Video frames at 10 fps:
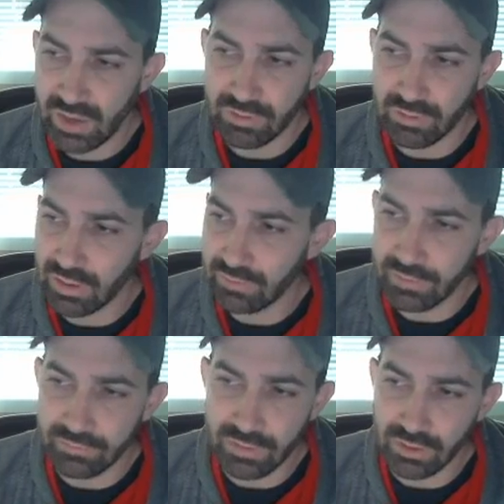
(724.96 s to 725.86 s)
after running
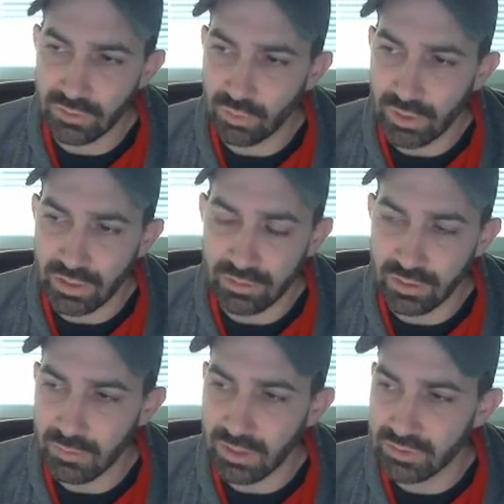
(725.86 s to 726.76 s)
15, 20,
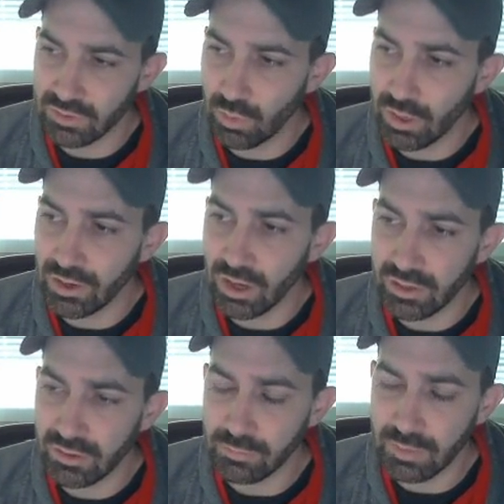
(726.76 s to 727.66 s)
30 minutes or
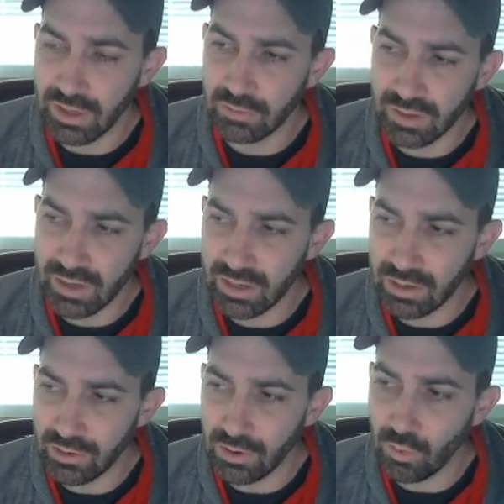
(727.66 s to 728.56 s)
whatnot, to be able to kind
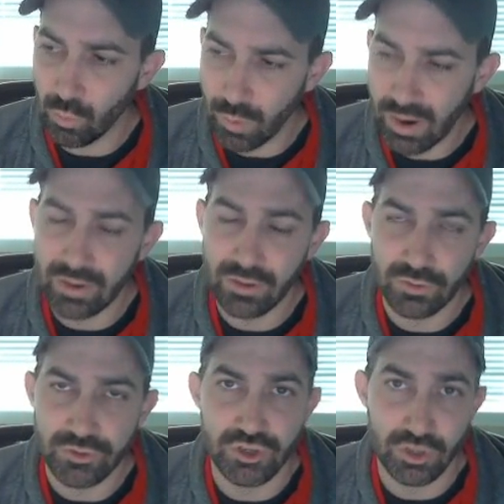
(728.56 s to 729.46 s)
of know where
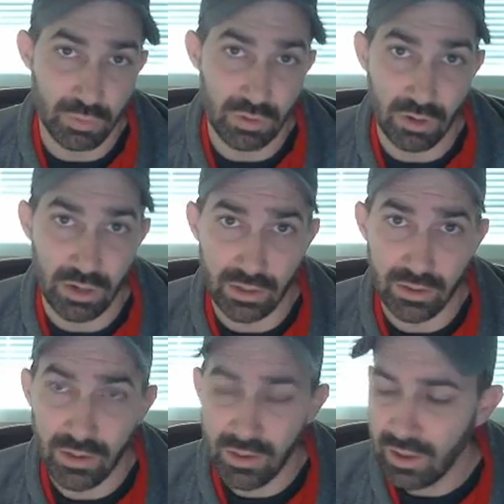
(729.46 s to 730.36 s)
you should be
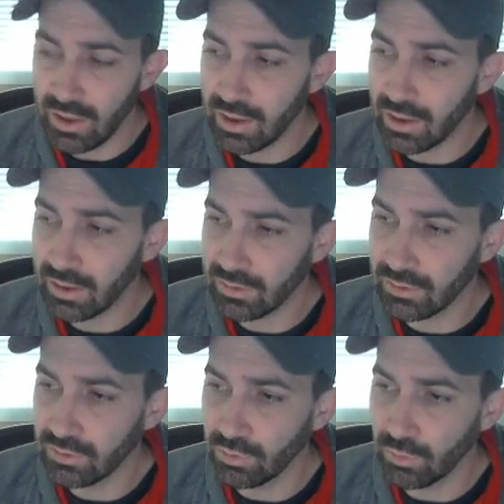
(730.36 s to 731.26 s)
running and
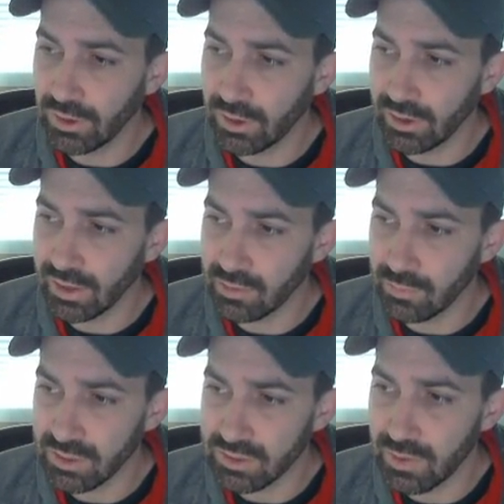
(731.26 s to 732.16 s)
to where you're going to get the
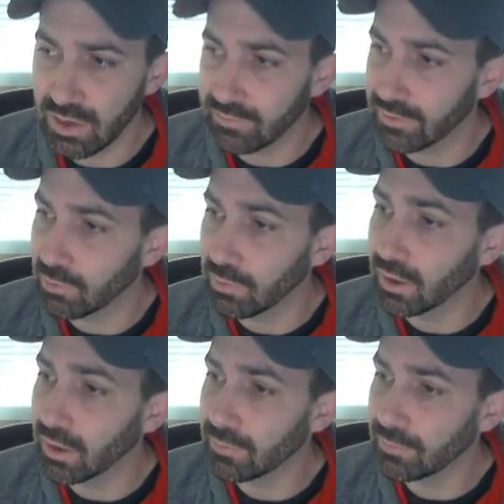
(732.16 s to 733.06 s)
biggest bang for your
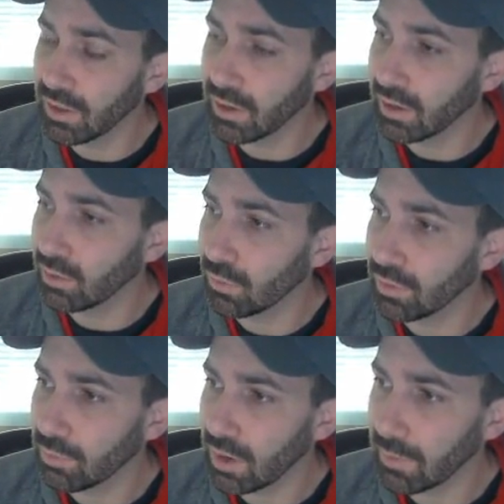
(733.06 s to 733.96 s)
buck and kind of where
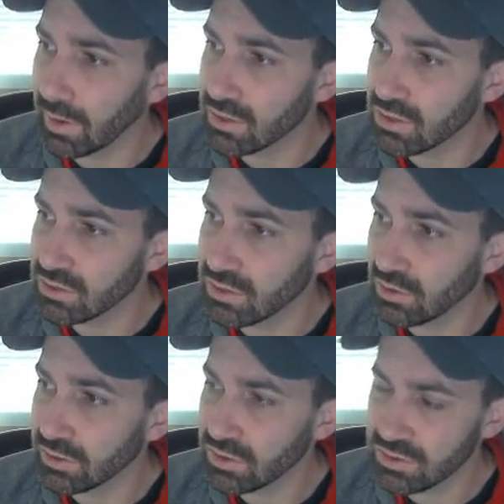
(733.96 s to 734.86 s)
the propagation is
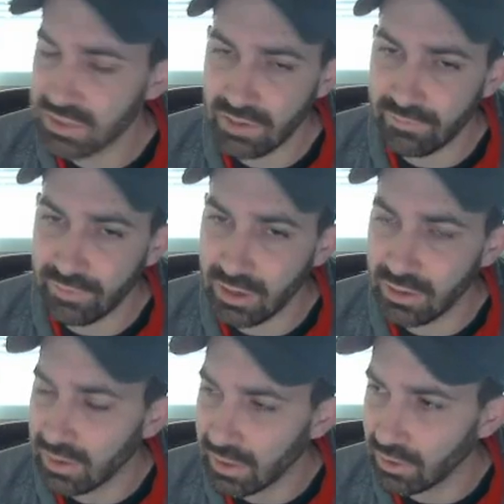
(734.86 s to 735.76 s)
going. So it's kind of fun,
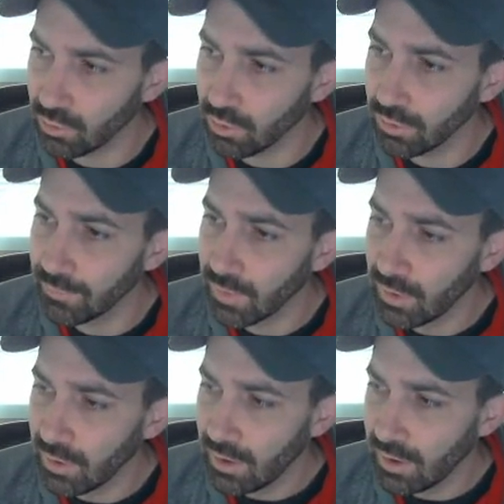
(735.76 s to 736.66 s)
kind of cool.
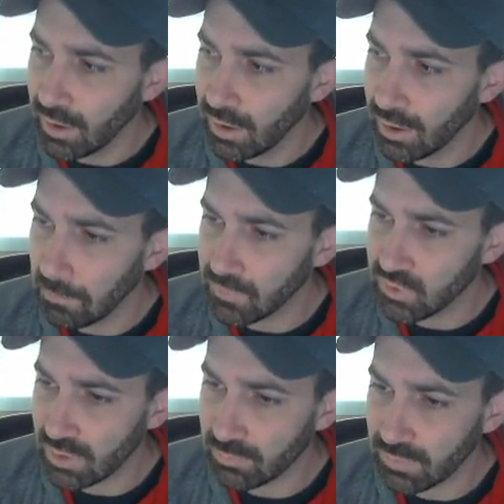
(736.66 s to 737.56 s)

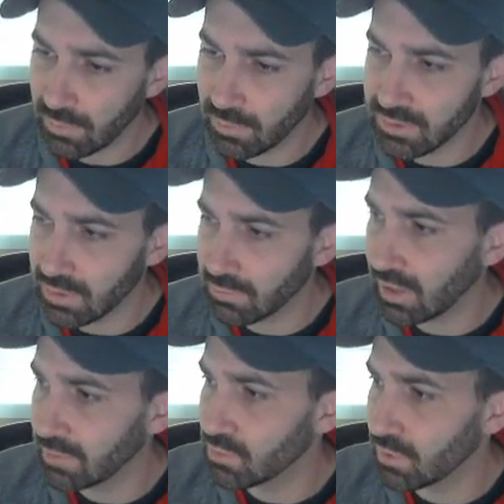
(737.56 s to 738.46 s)

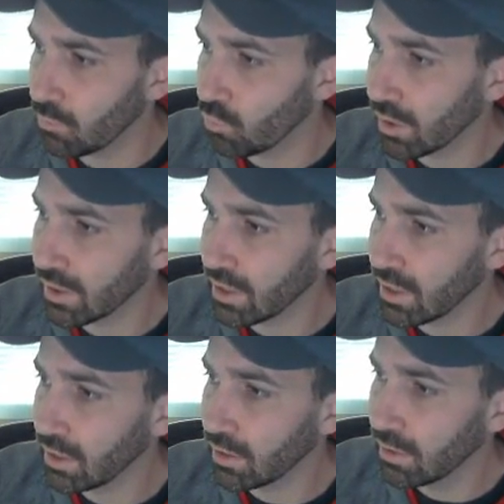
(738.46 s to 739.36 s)
Sometimes when I'm
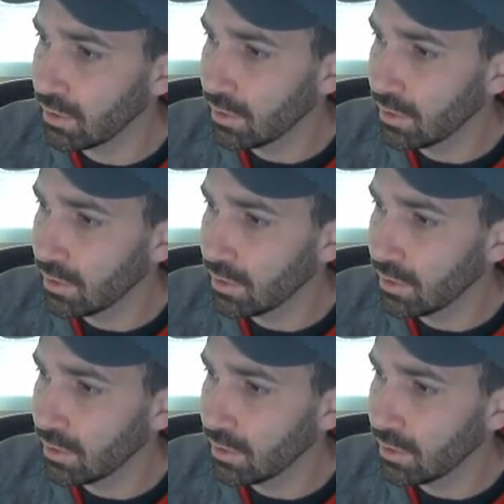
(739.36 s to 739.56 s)
working,